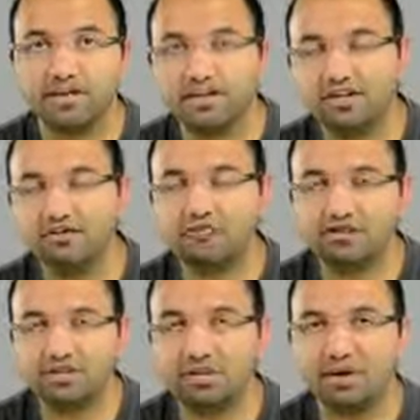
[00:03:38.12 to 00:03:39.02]
And the
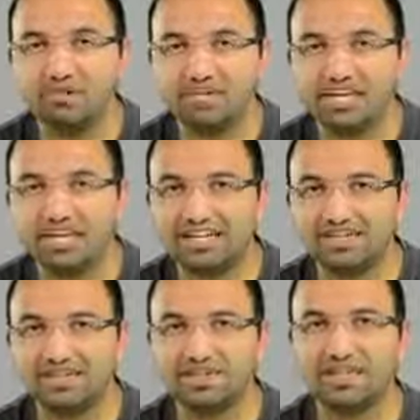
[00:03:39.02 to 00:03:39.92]
unfortunate problem was cost.